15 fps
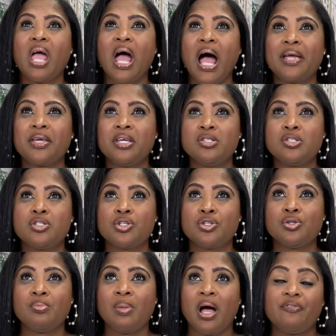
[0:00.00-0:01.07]
I can
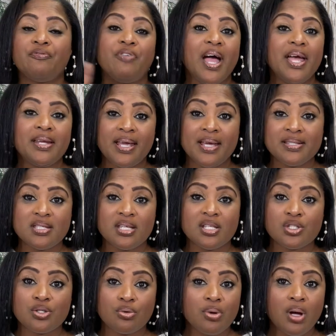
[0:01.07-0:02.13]
do my
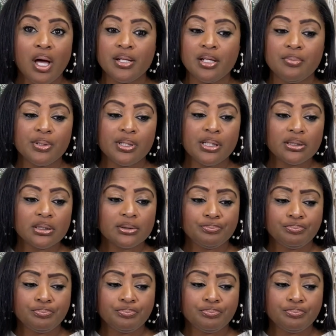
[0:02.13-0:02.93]
finances through HoneyBook.